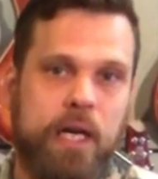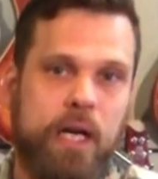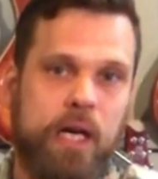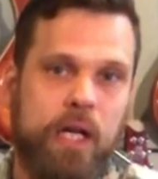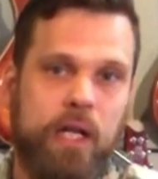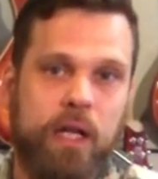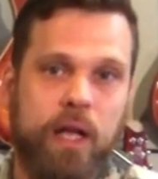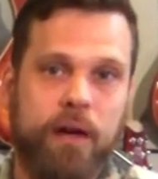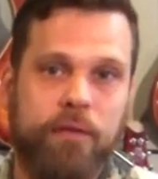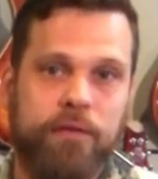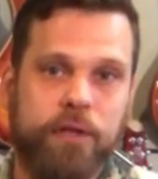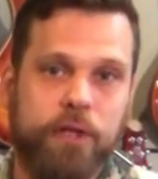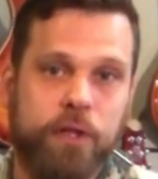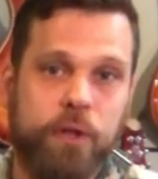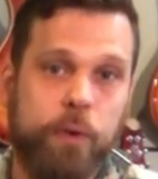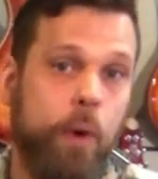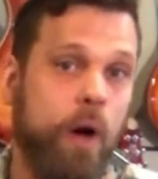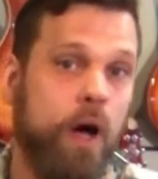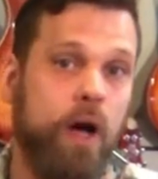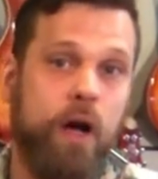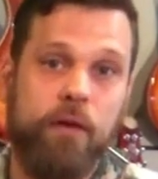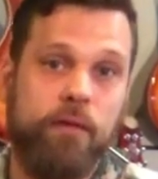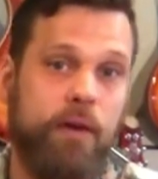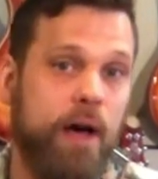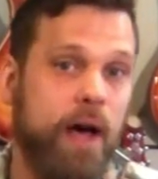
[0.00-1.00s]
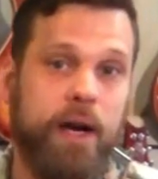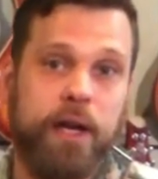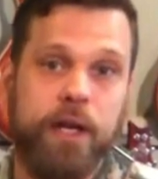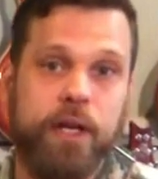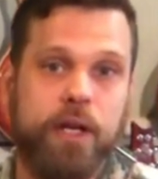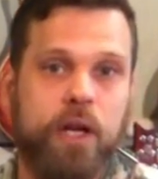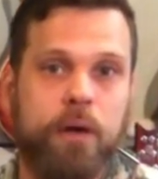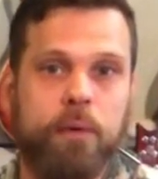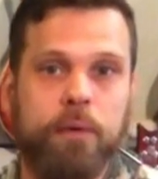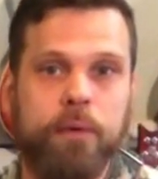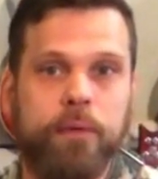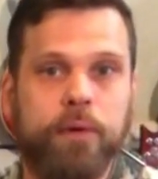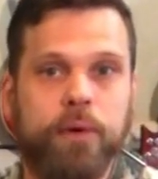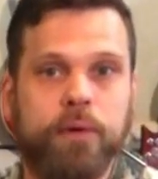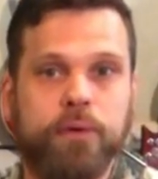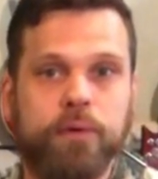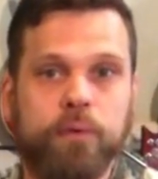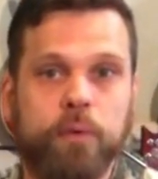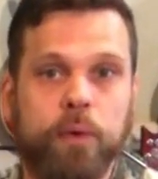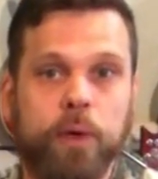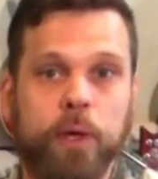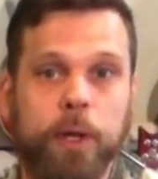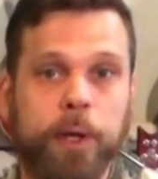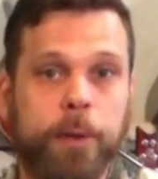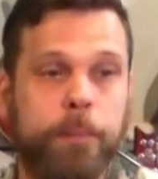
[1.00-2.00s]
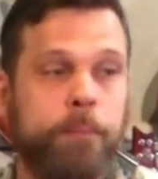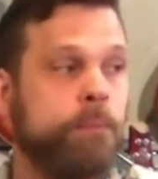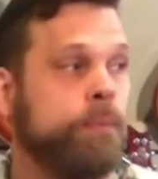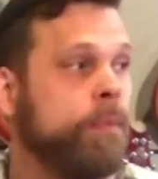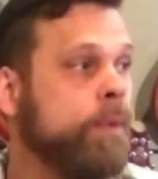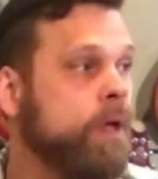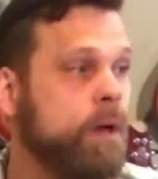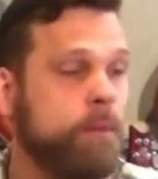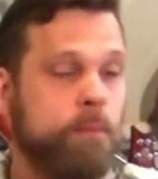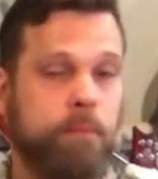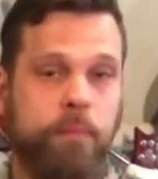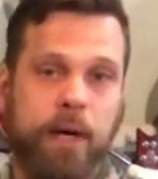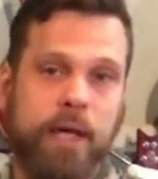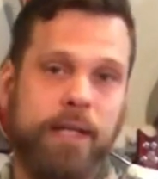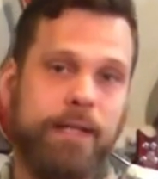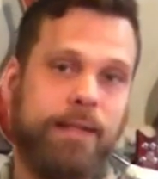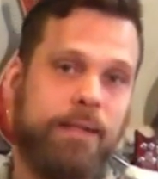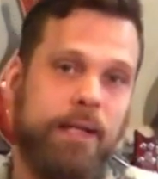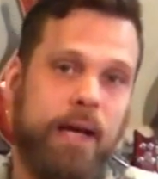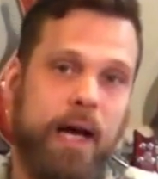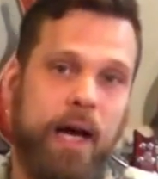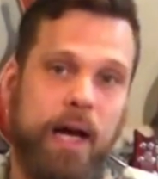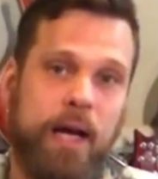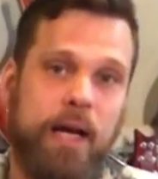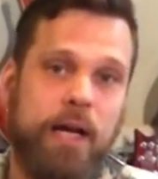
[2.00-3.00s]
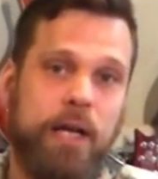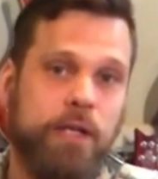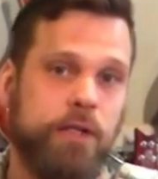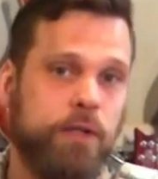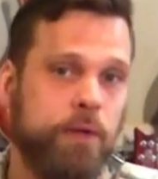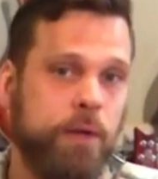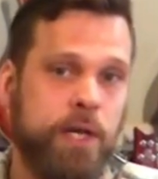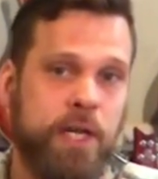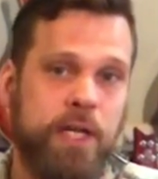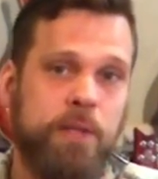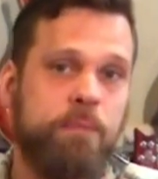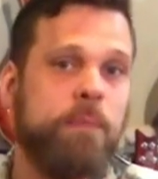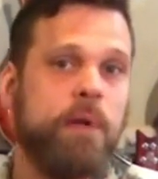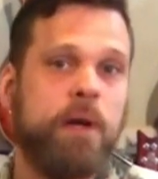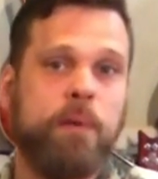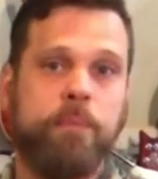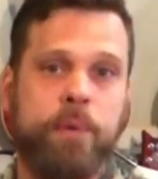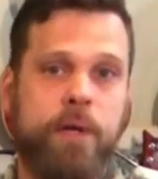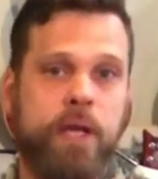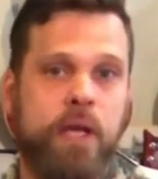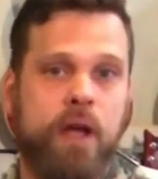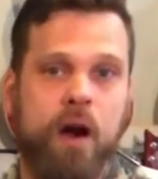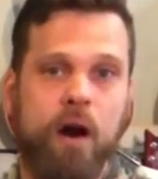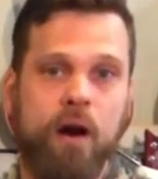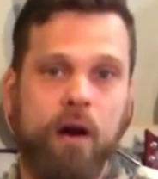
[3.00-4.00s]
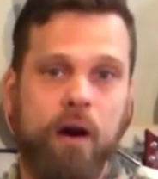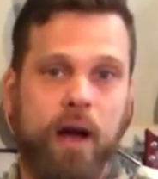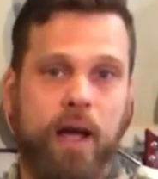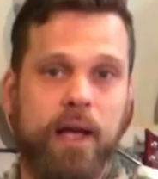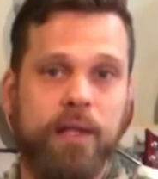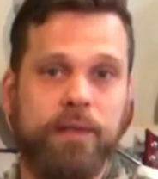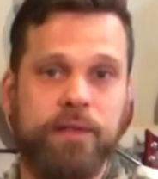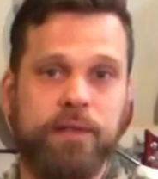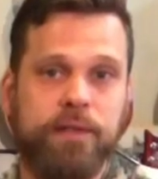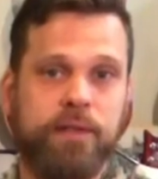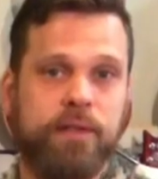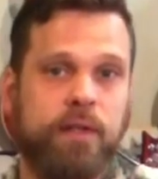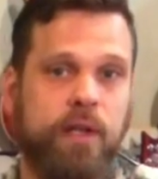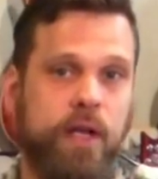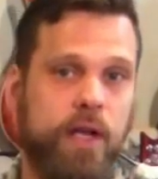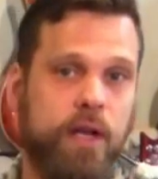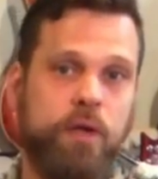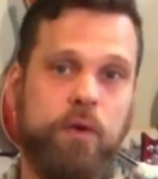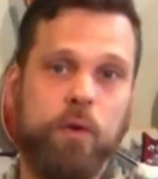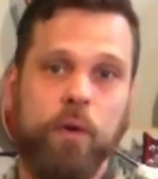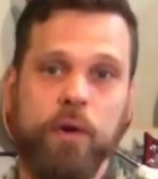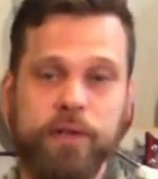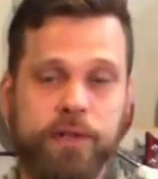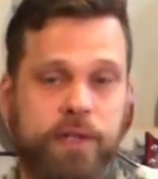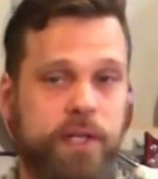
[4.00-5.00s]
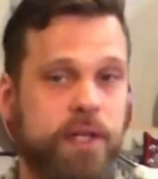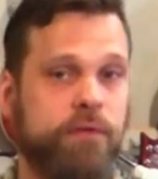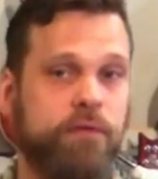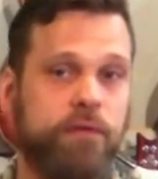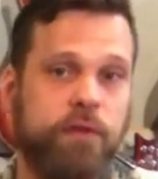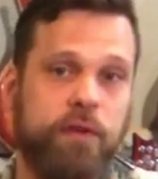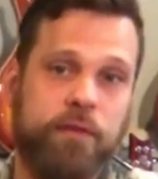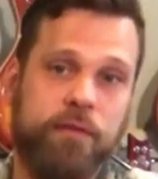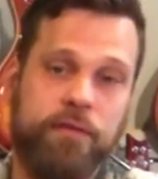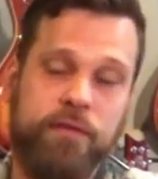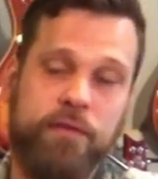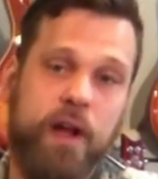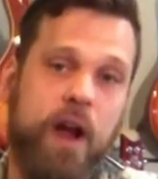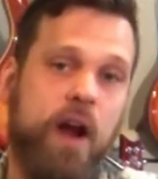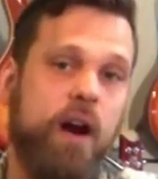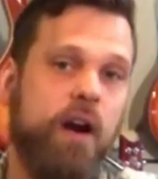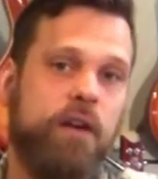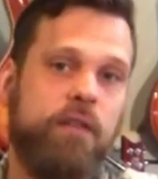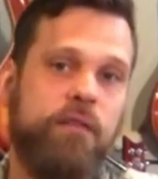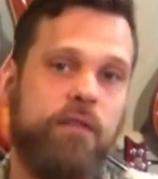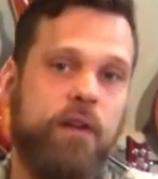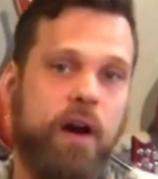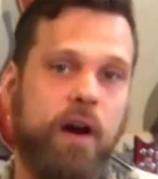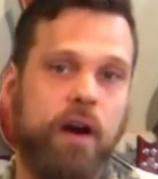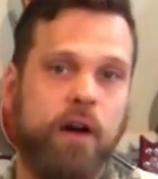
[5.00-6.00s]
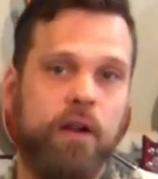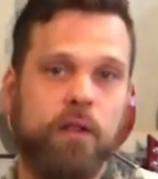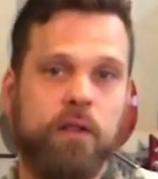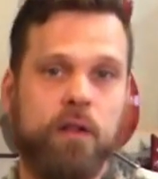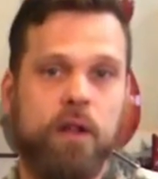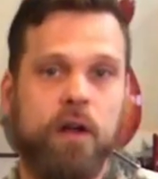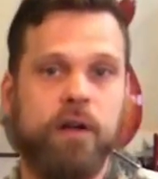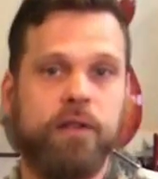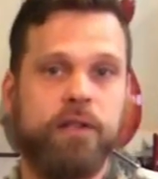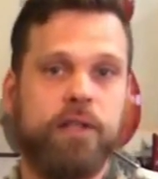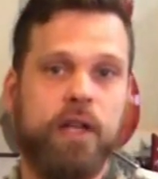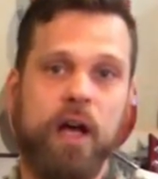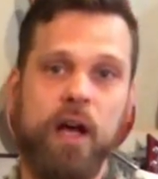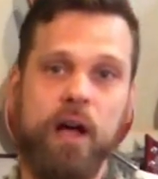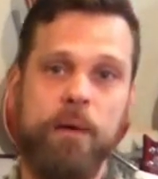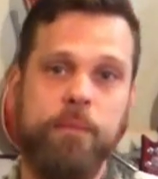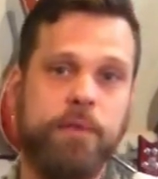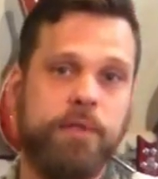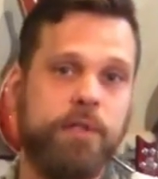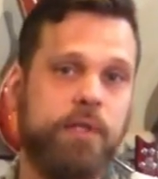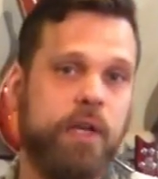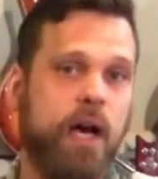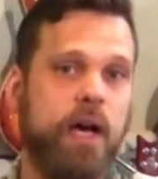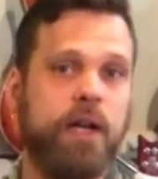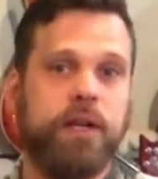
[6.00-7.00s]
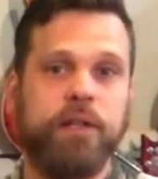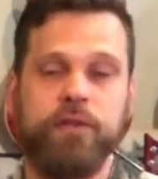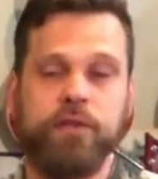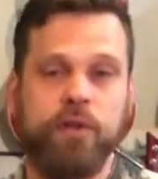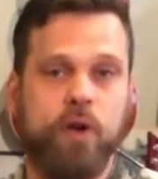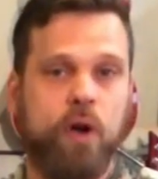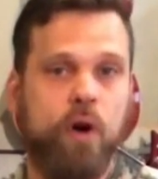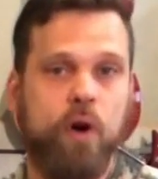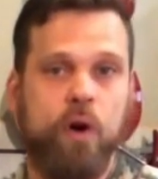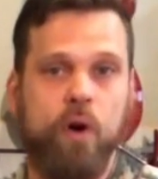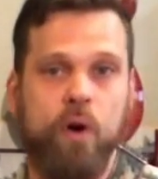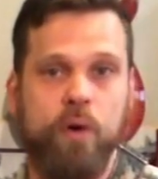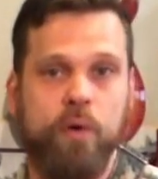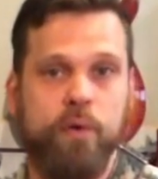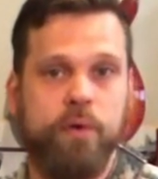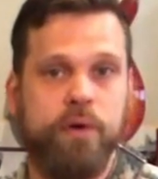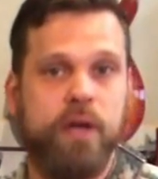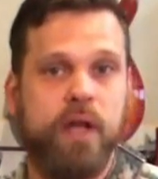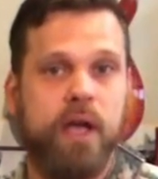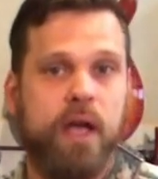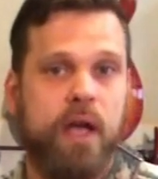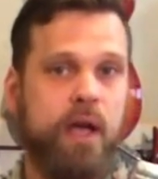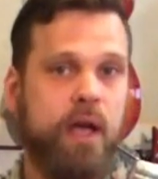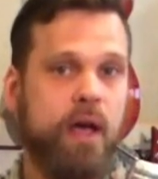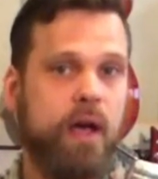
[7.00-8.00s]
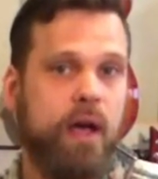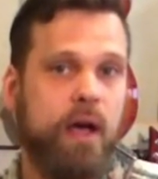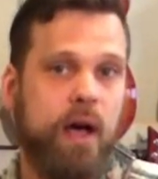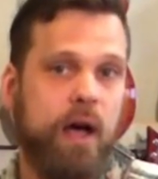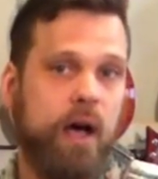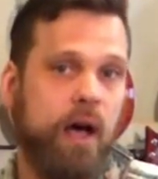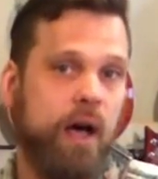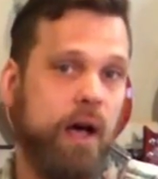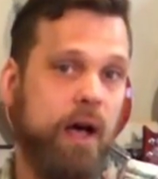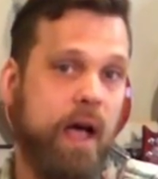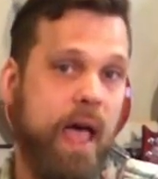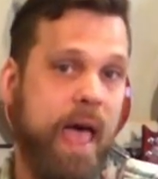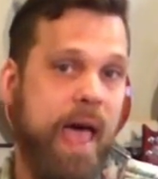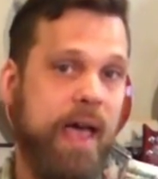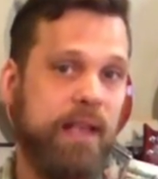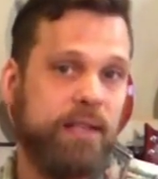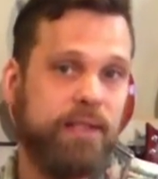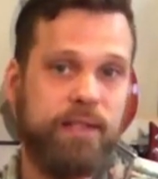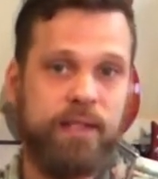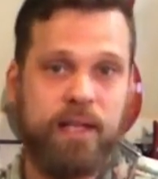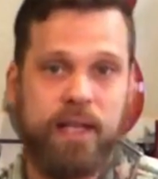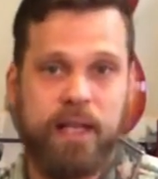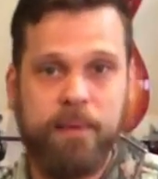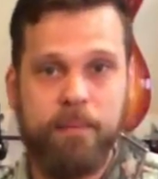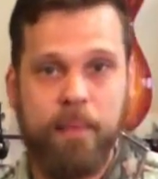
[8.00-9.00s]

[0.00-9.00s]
11 or 12, I didn't know what those were. But, so he's been a PRS endorsee for a very, very long time. He's got his own SE